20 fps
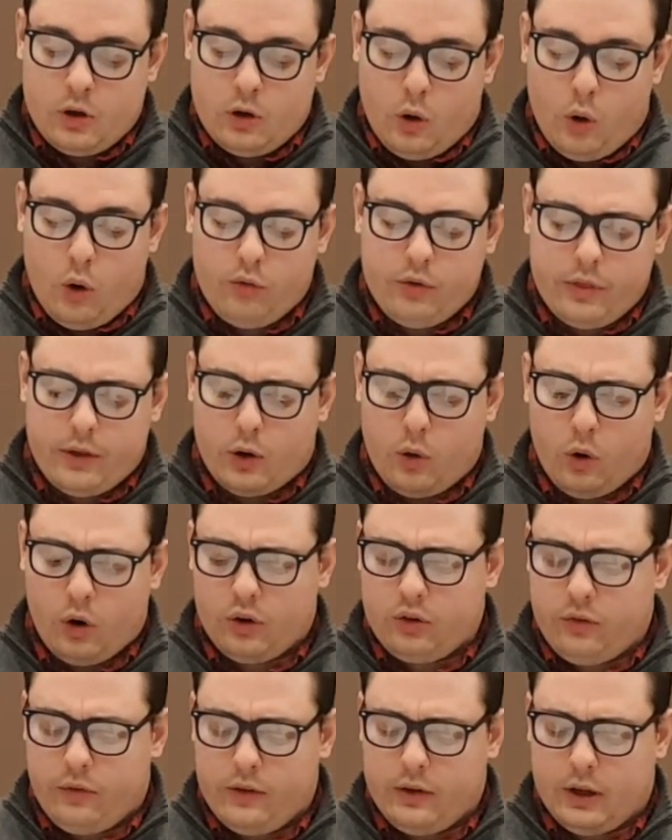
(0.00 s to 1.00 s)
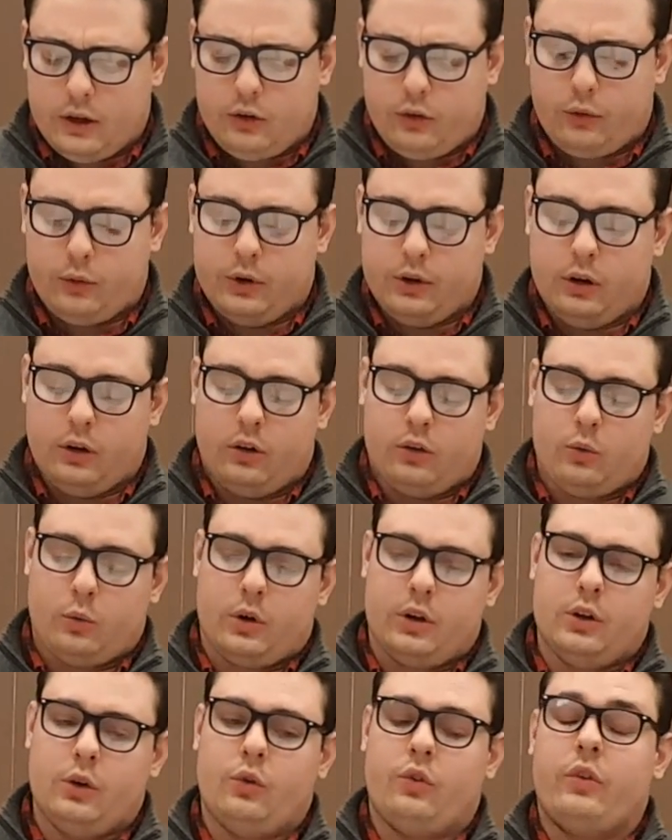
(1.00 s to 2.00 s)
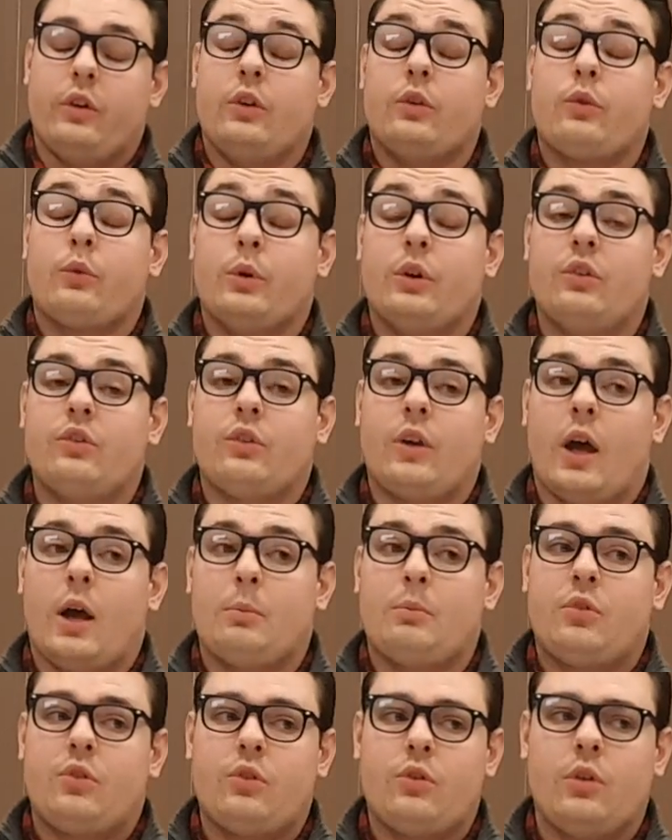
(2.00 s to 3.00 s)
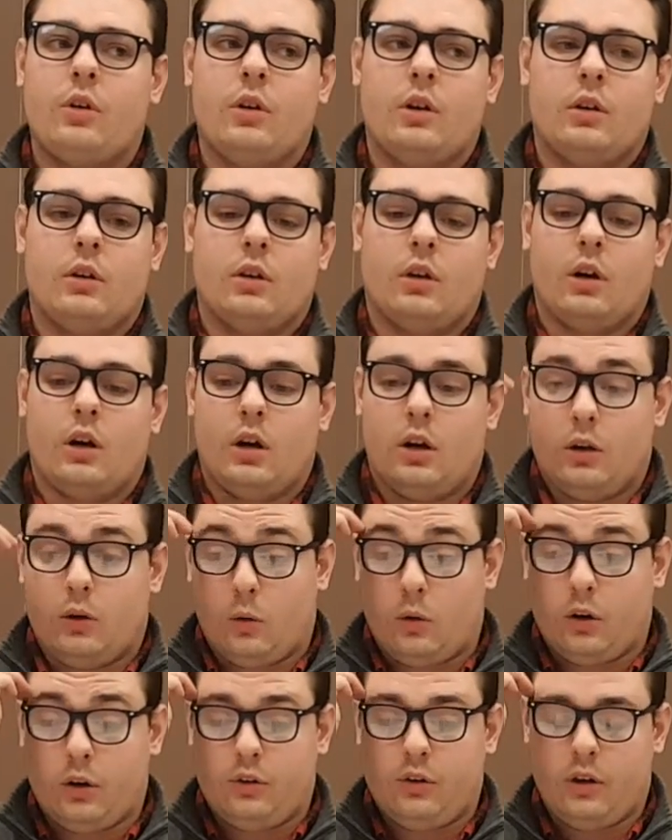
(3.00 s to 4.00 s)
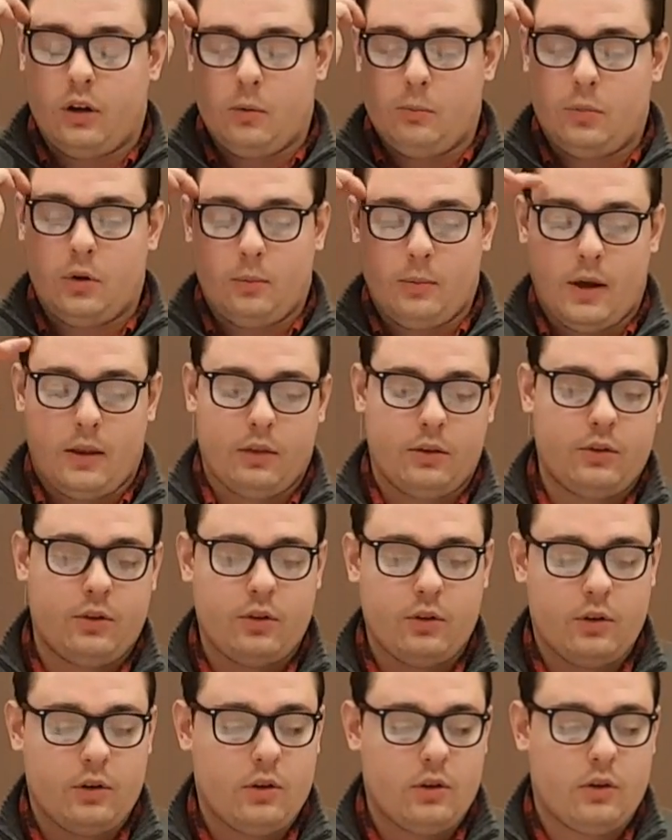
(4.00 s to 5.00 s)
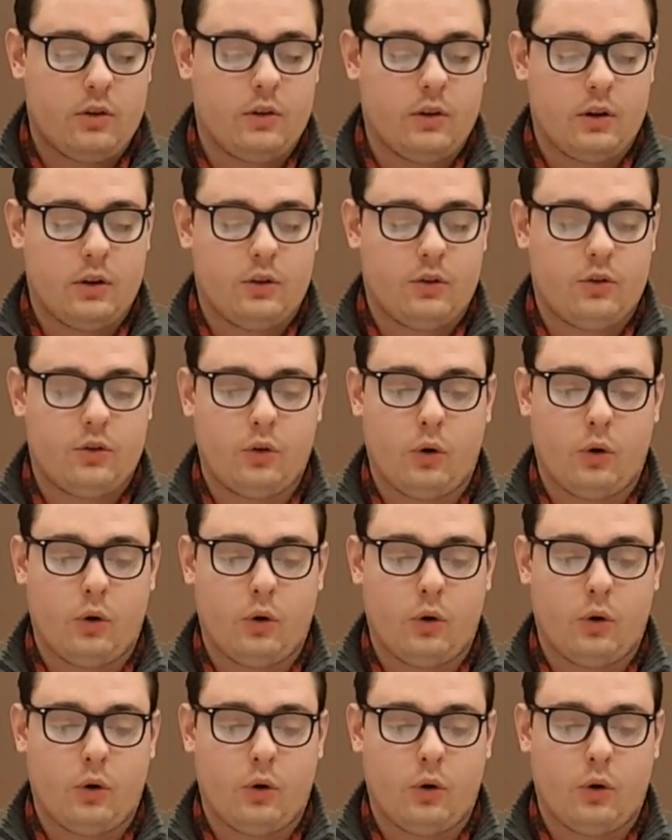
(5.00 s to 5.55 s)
Over the course of the next 3 years, we're going to use these 3 steps in order to implement this.